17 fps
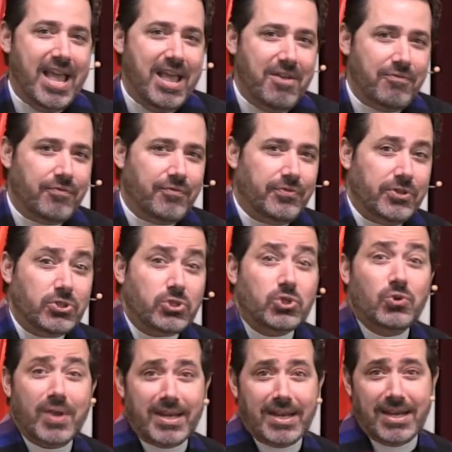if the
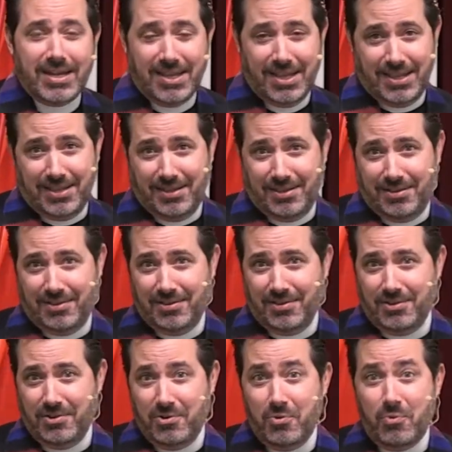Trinity
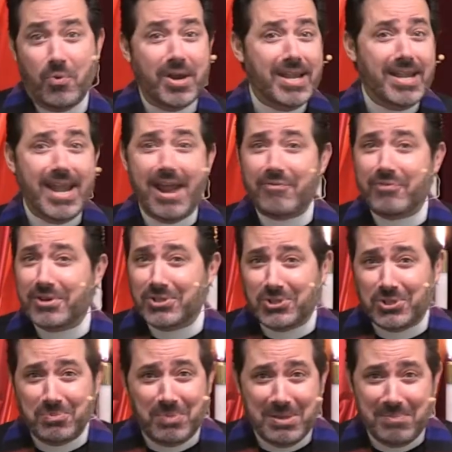were never
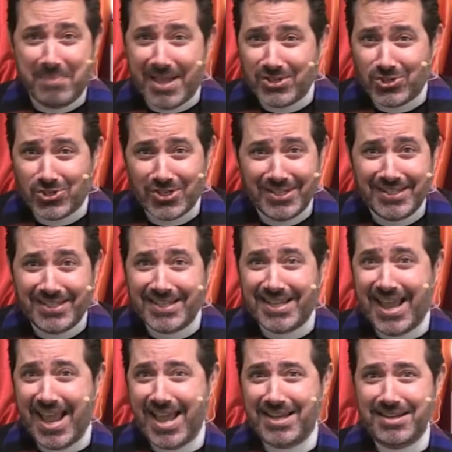to be mentioned
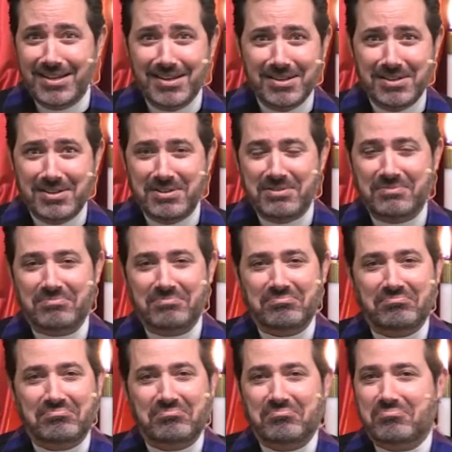again,
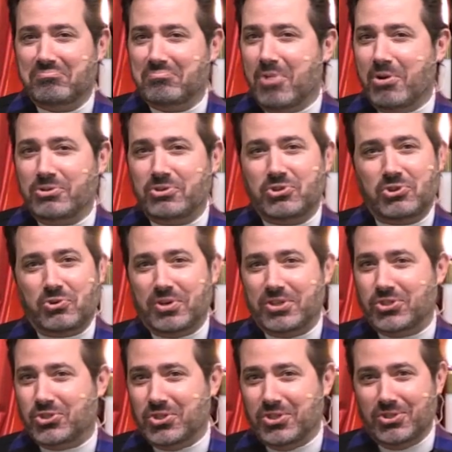most
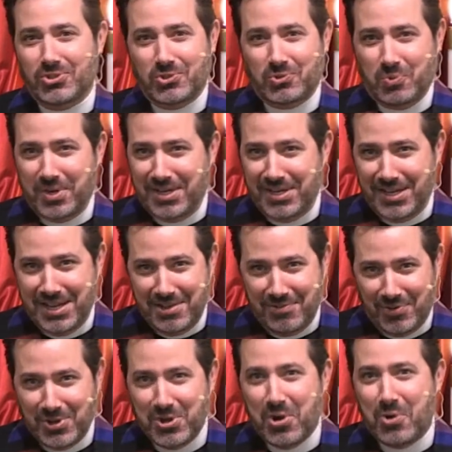Christians wouldn't
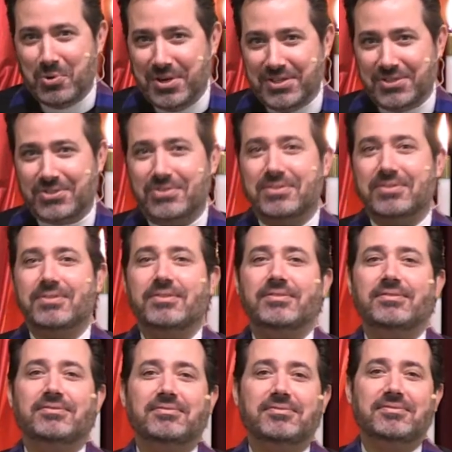even notice.
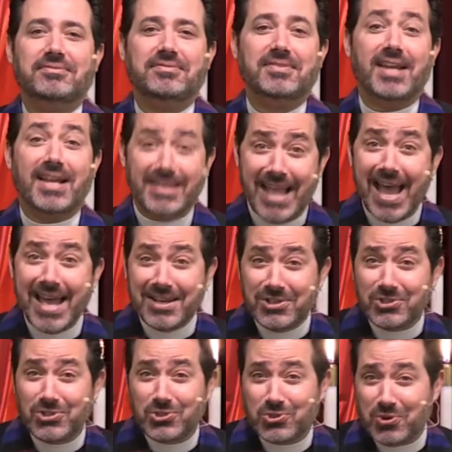And that
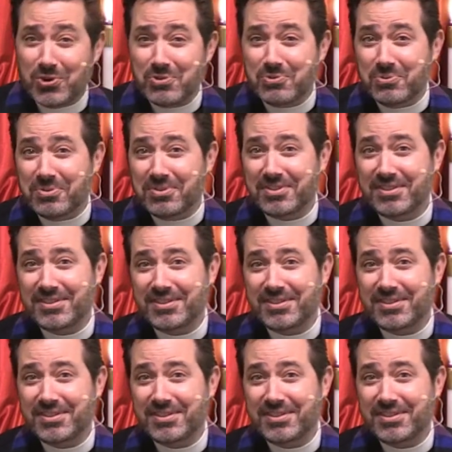is true.